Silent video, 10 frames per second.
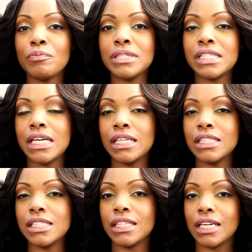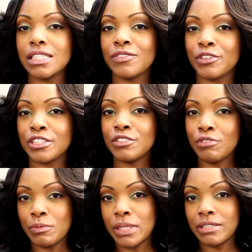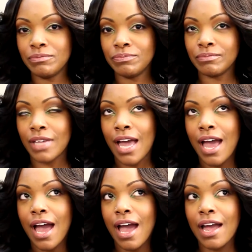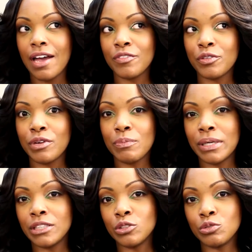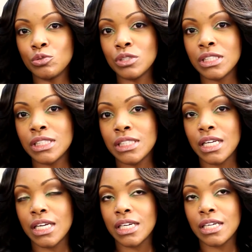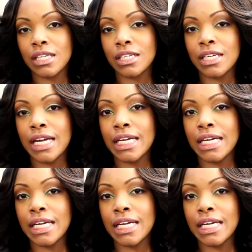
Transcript: Matenna Deluxe Virgin Ribbons. I have three bundles, uh,